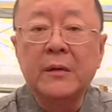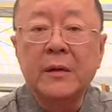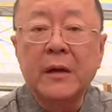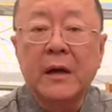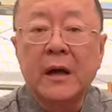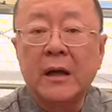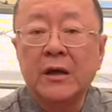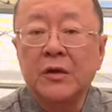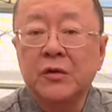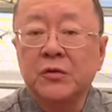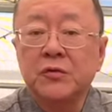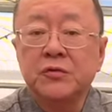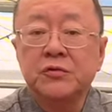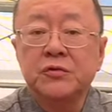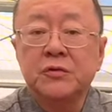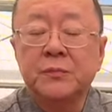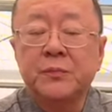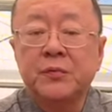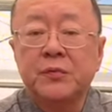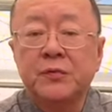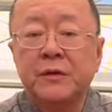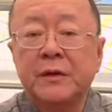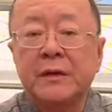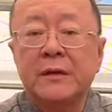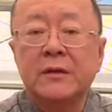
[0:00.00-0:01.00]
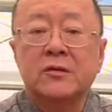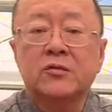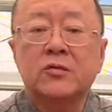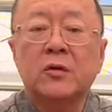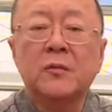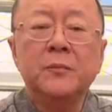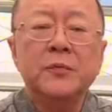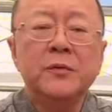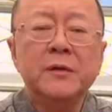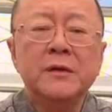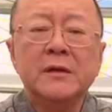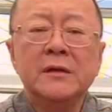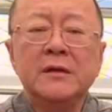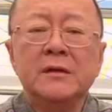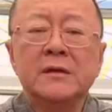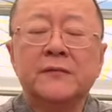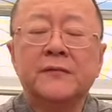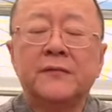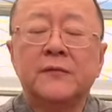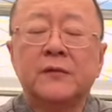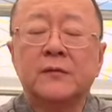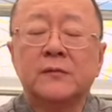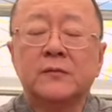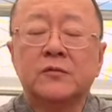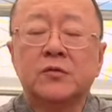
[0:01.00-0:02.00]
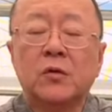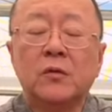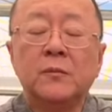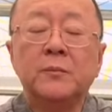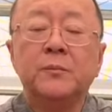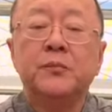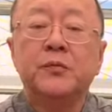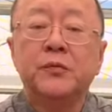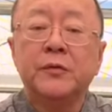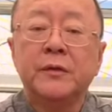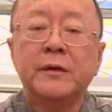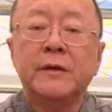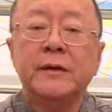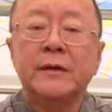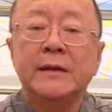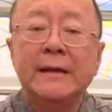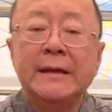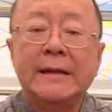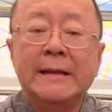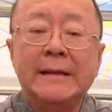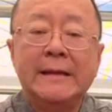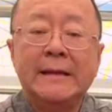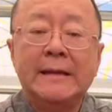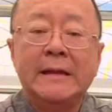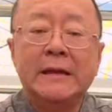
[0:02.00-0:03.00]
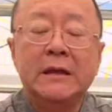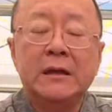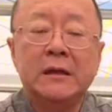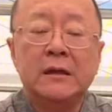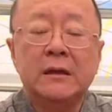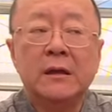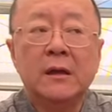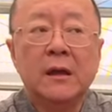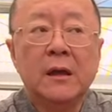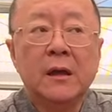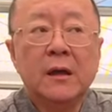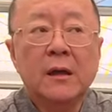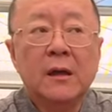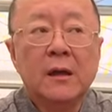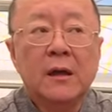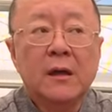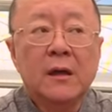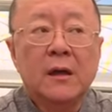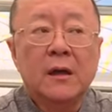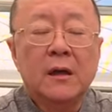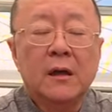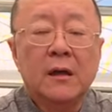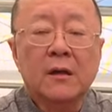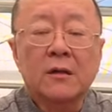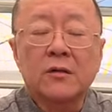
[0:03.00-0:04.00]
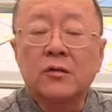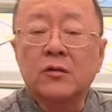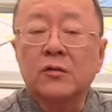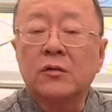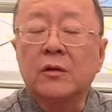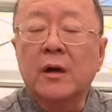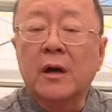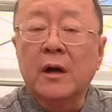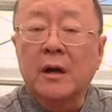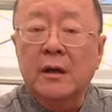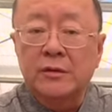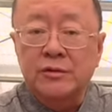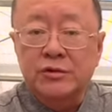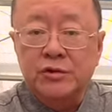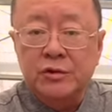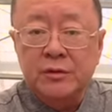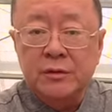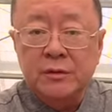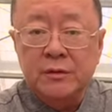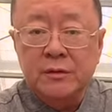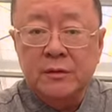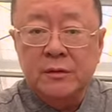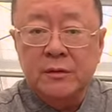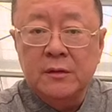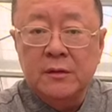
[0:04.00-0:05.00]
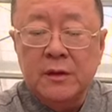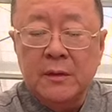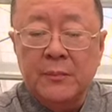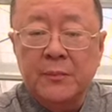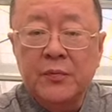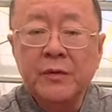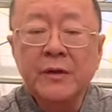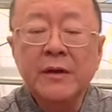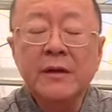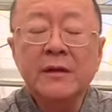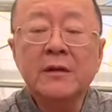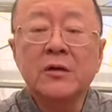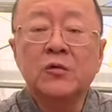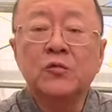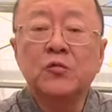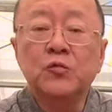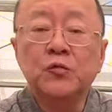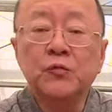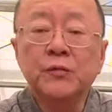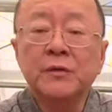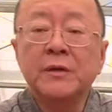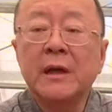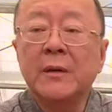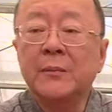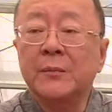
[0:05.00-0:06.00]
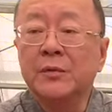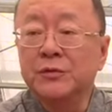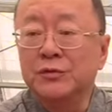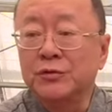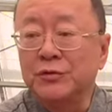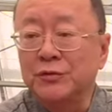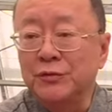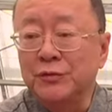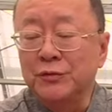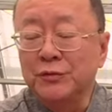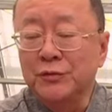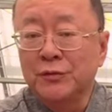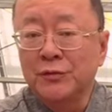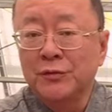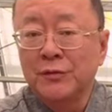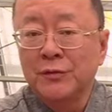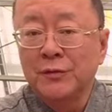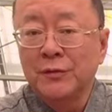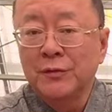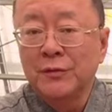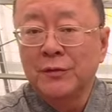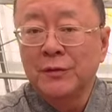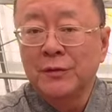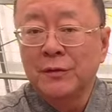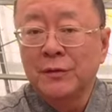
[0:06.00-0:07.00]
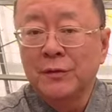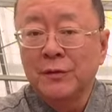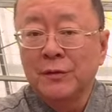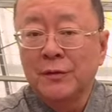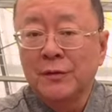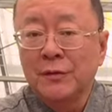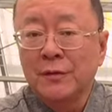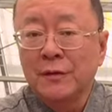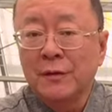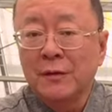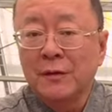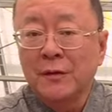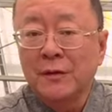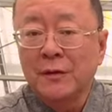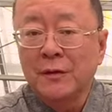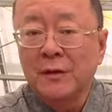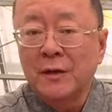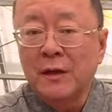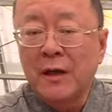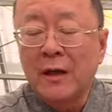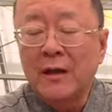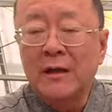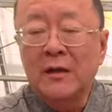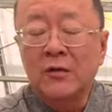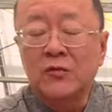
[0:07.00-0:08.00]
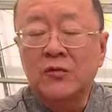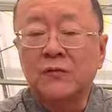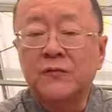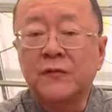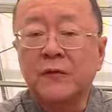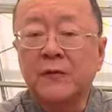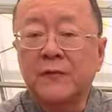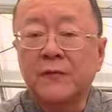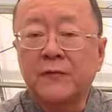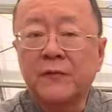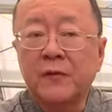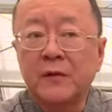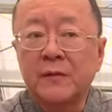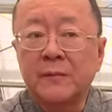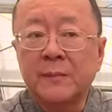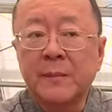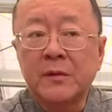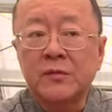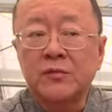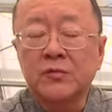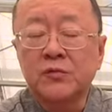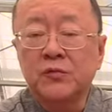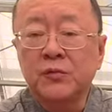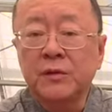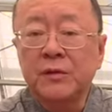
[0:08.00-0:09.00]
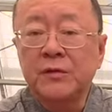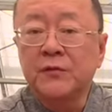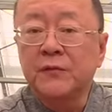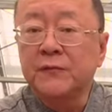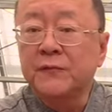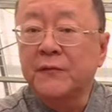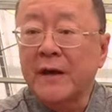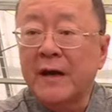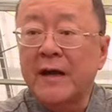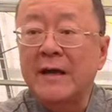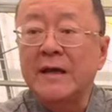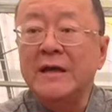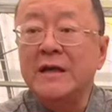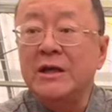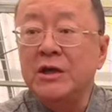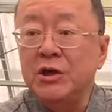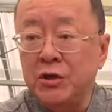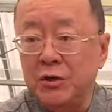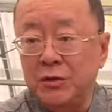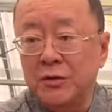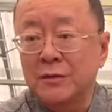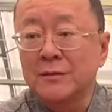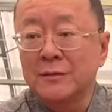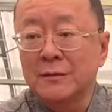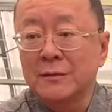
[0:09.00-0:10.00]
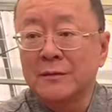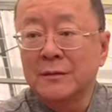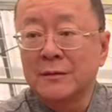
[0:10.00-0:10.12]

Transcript: I usually put it. Don't put it in the garage. Okay, put it in the room temperature. And it goes for about 3 to 5 years.